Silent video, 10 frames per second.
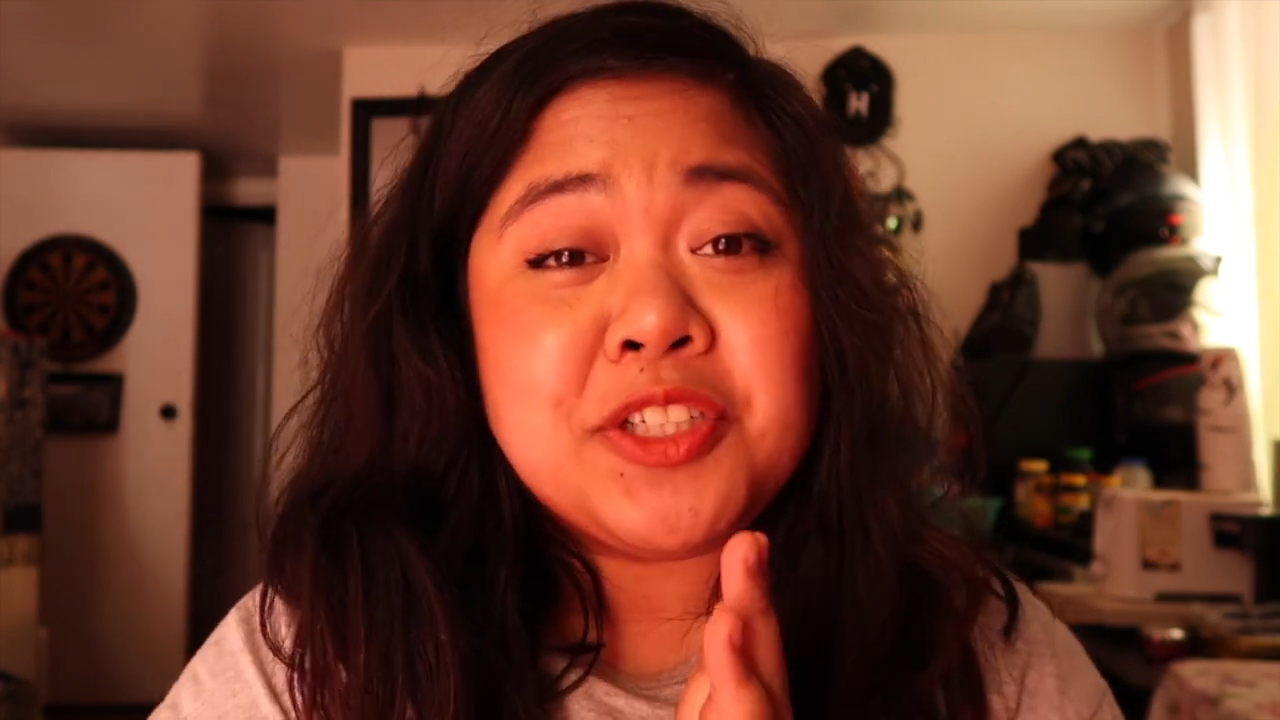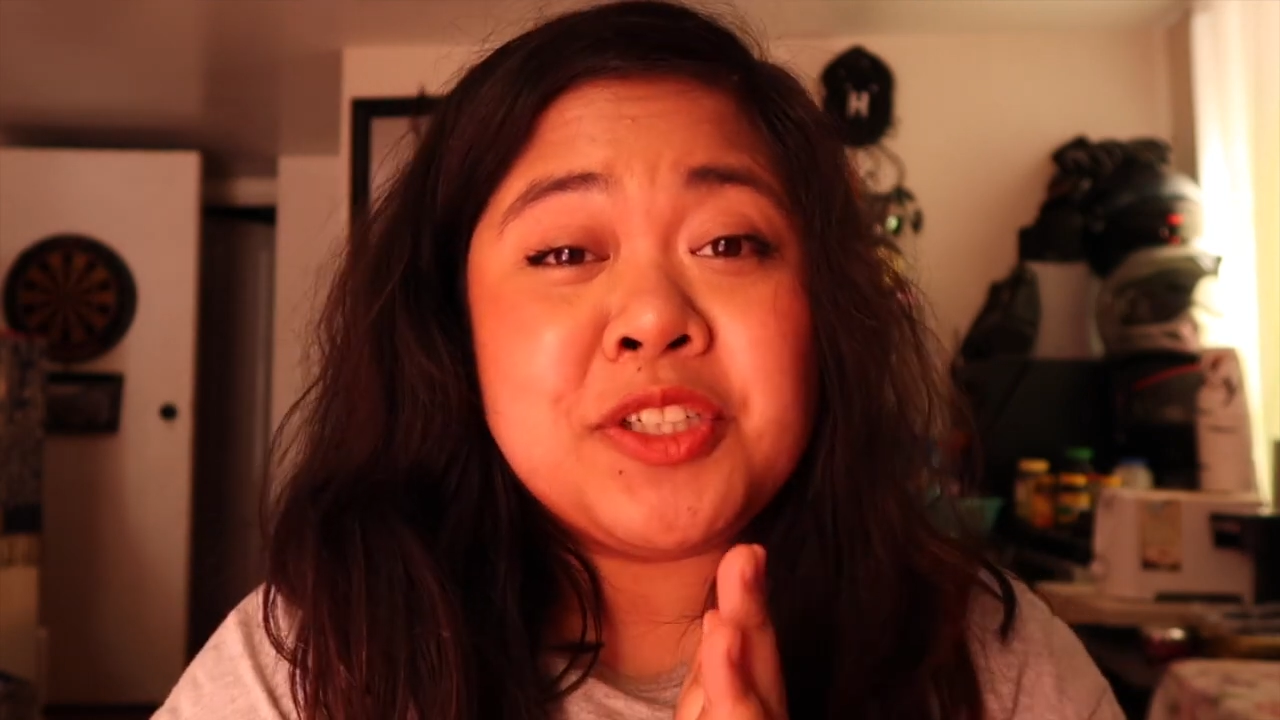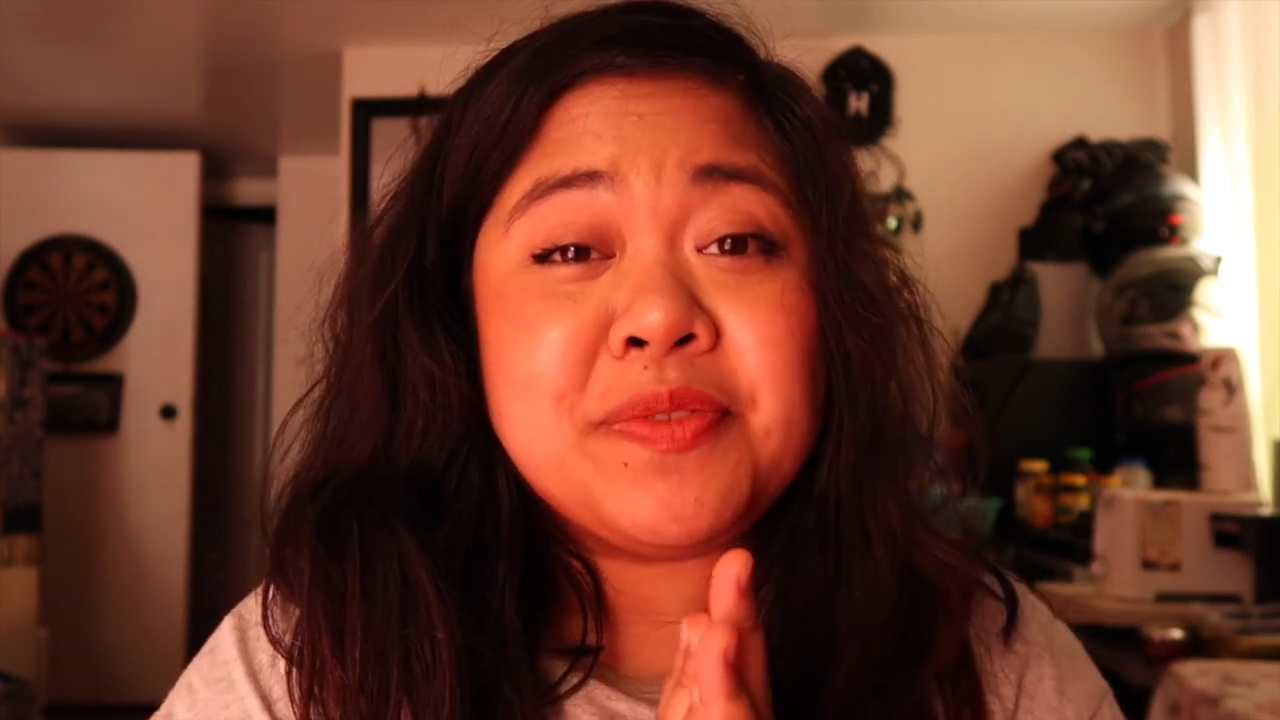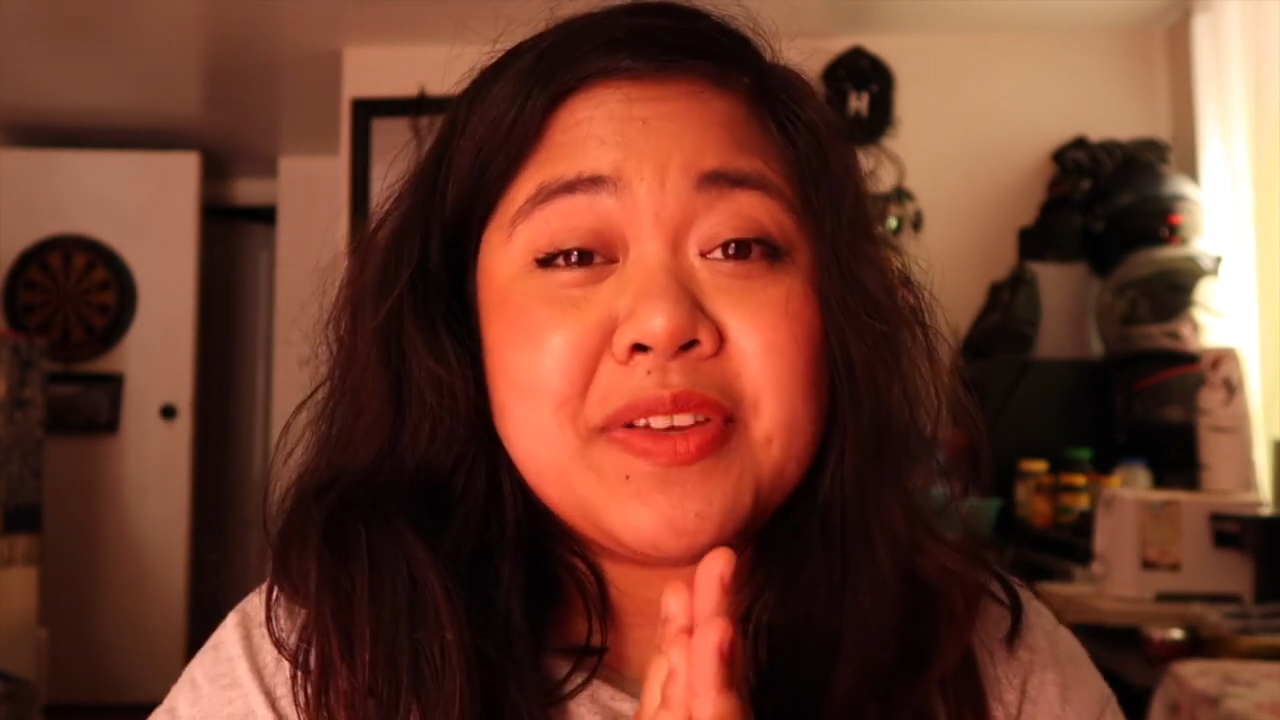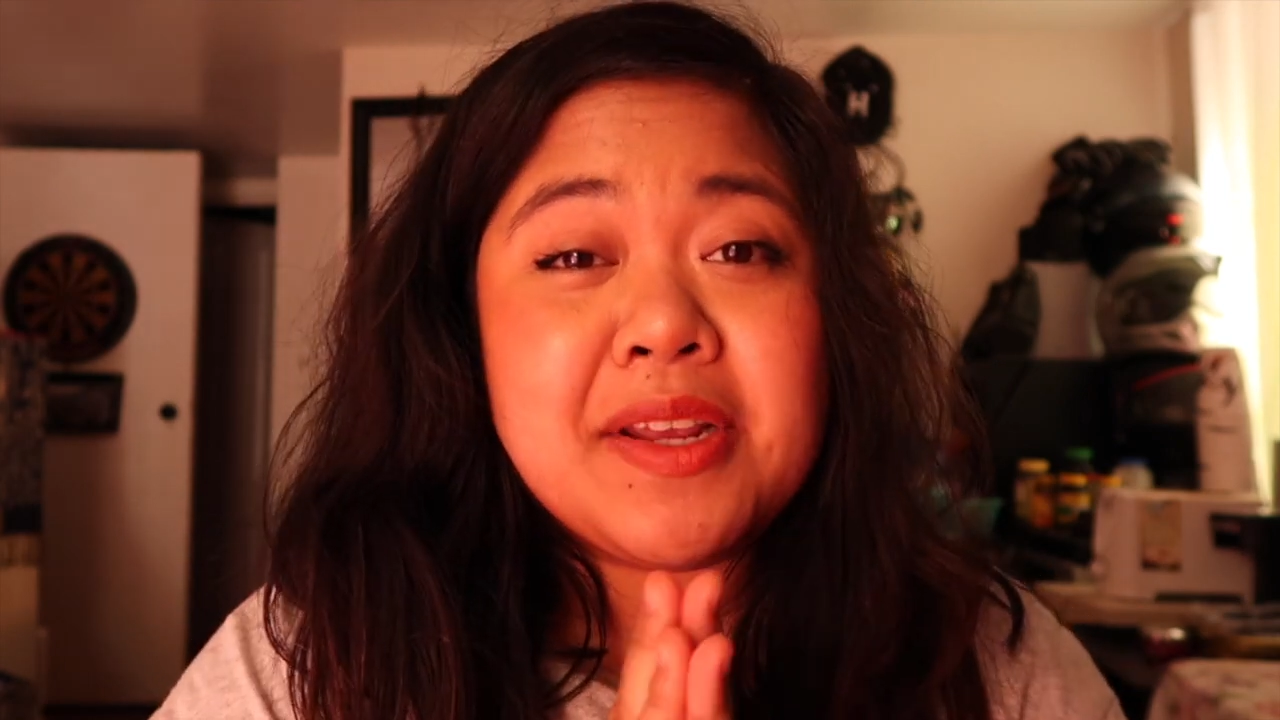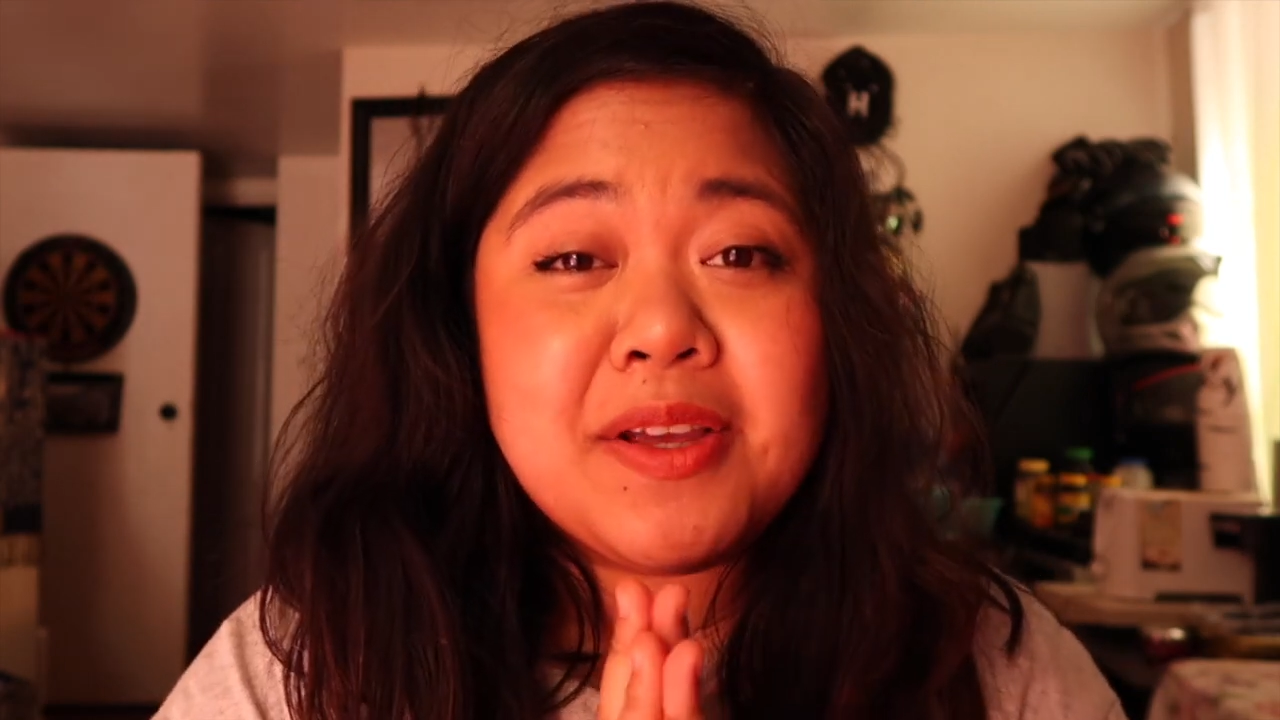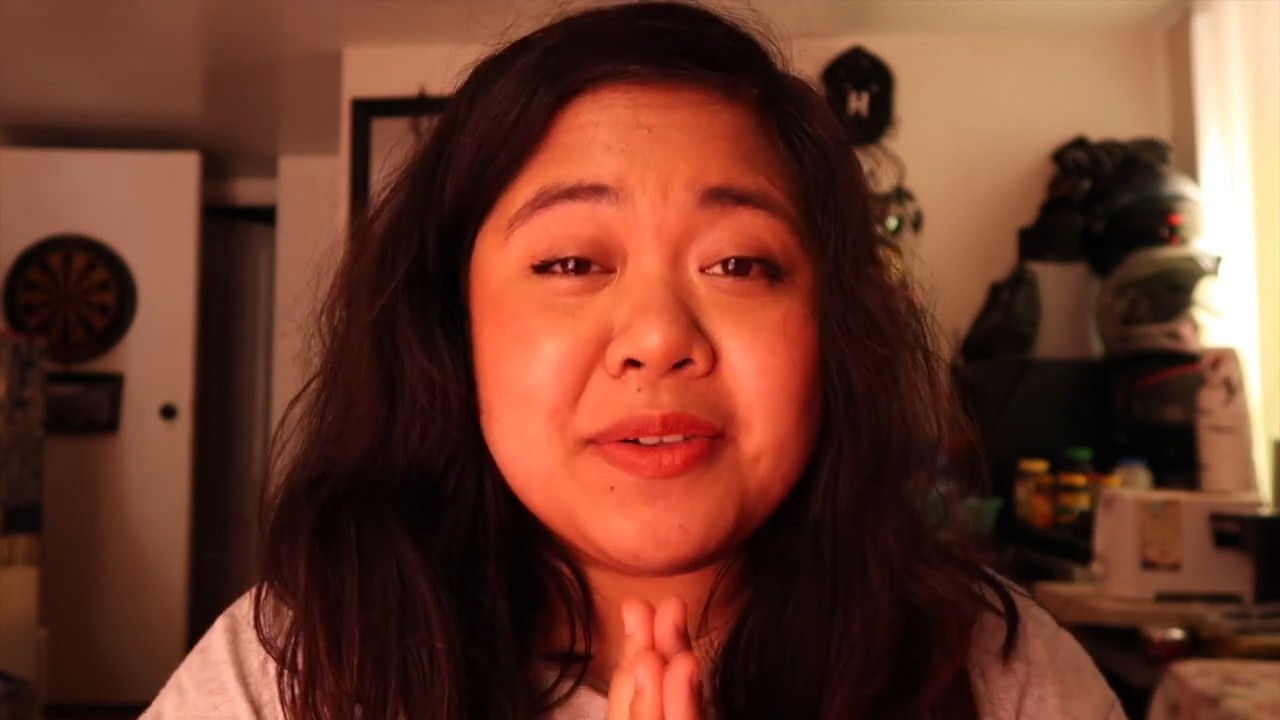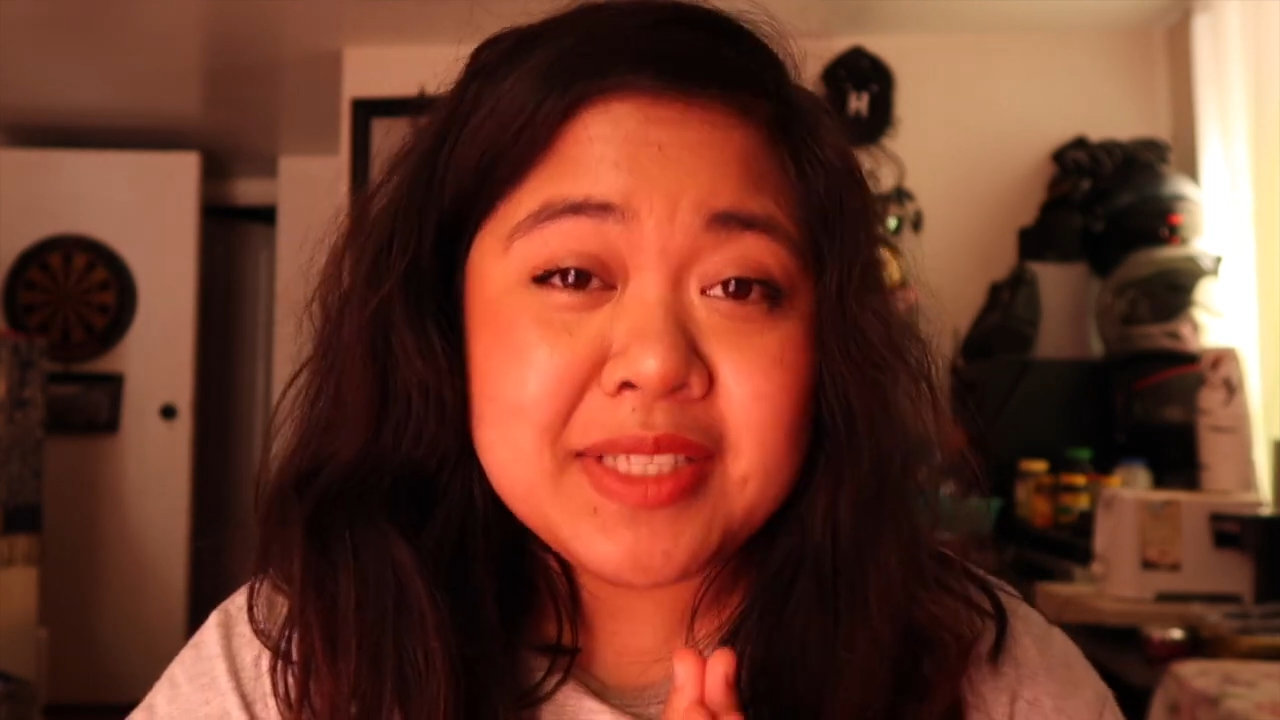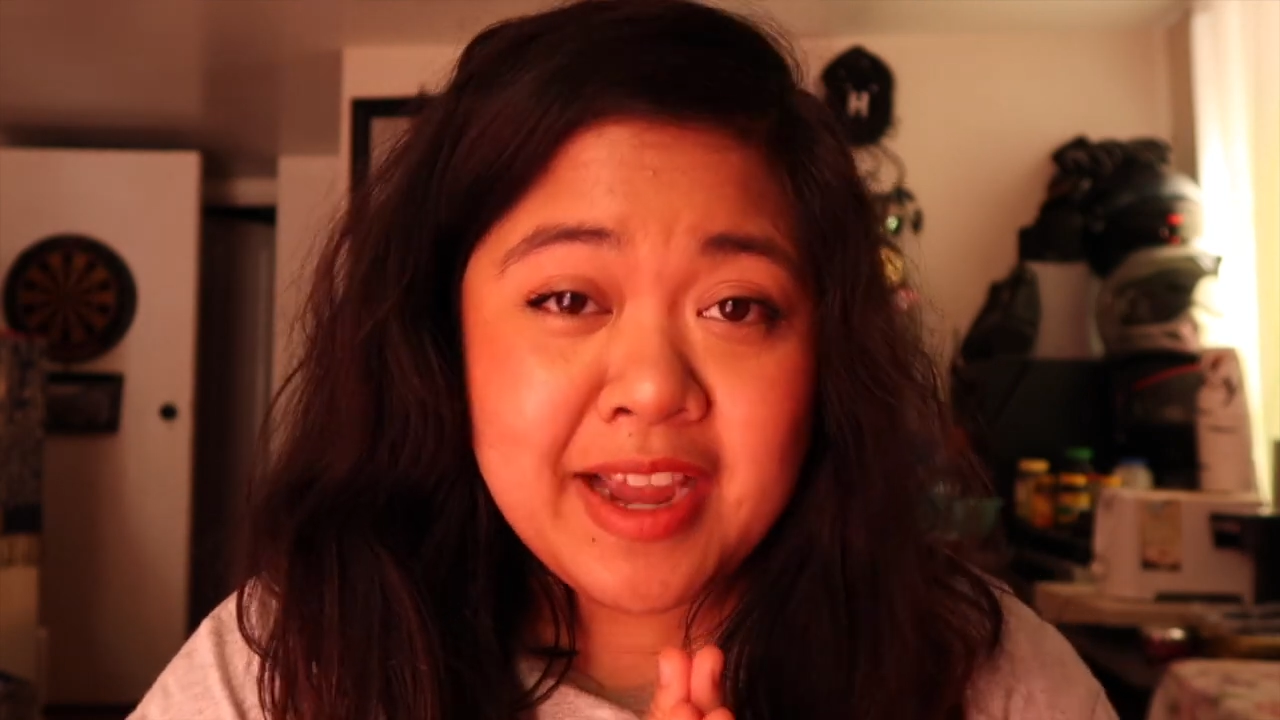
to 2 videos